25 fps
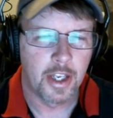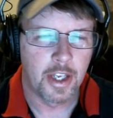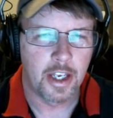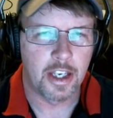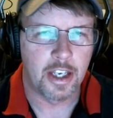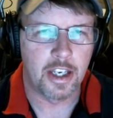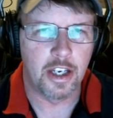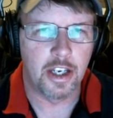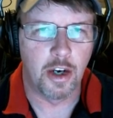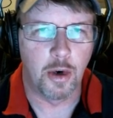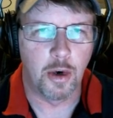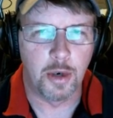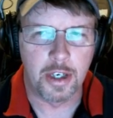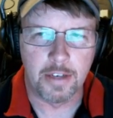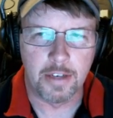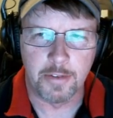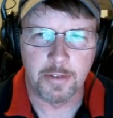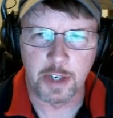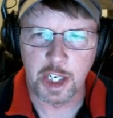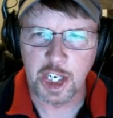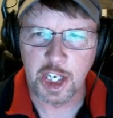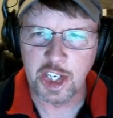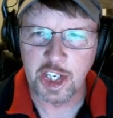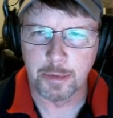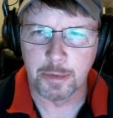You don't even
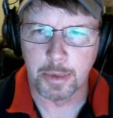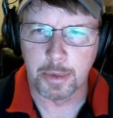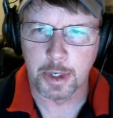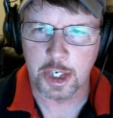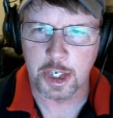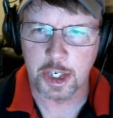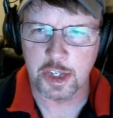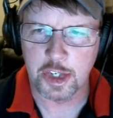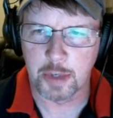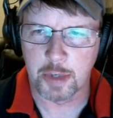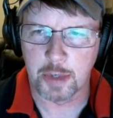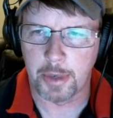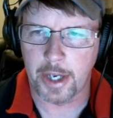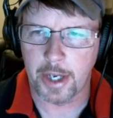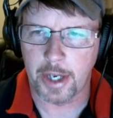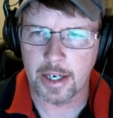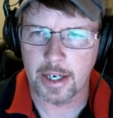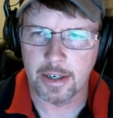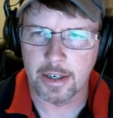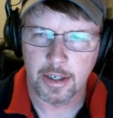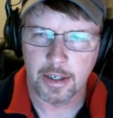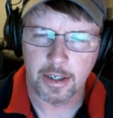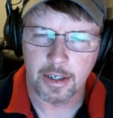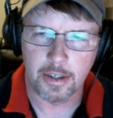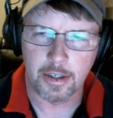need to
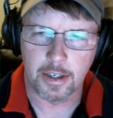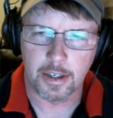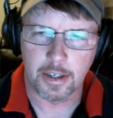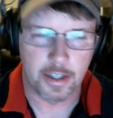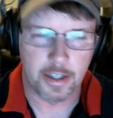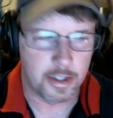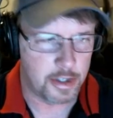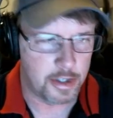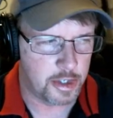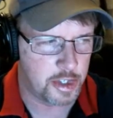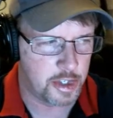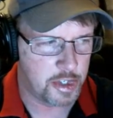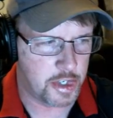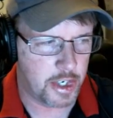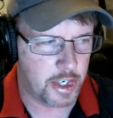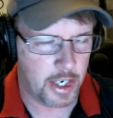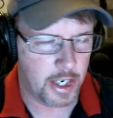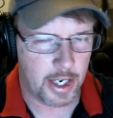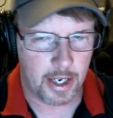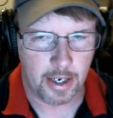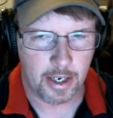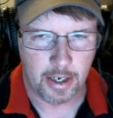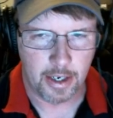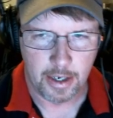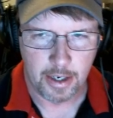participate. You can just
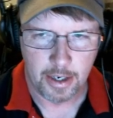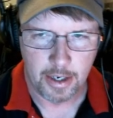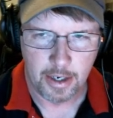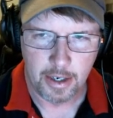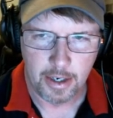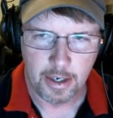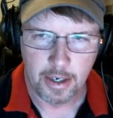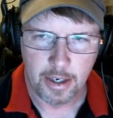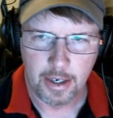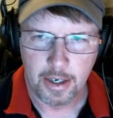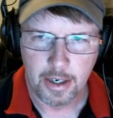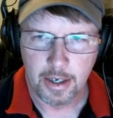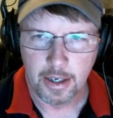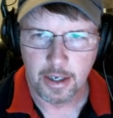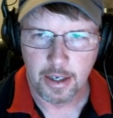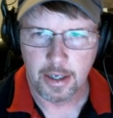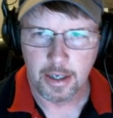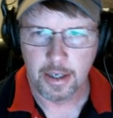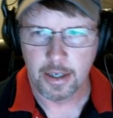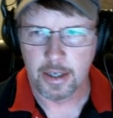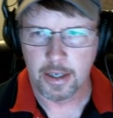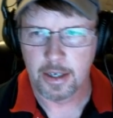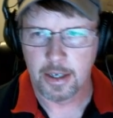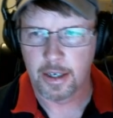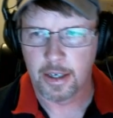uh,
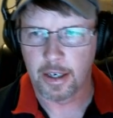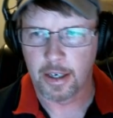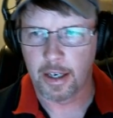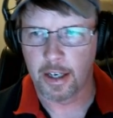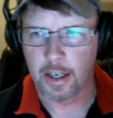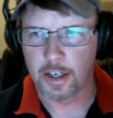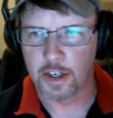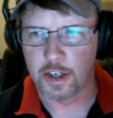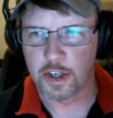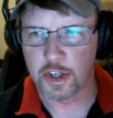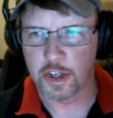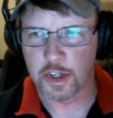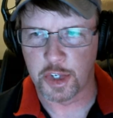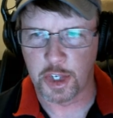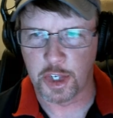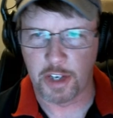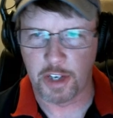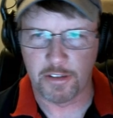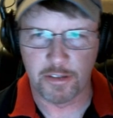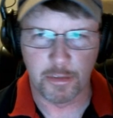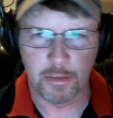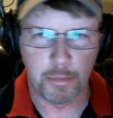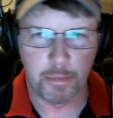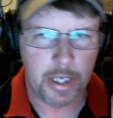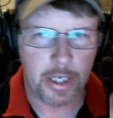get
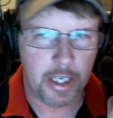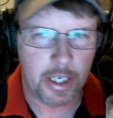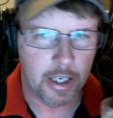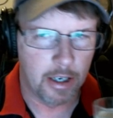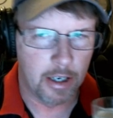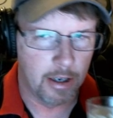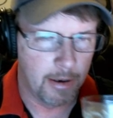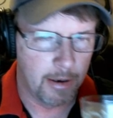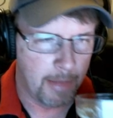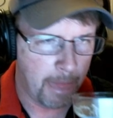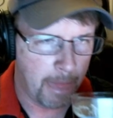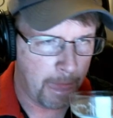yourself a beer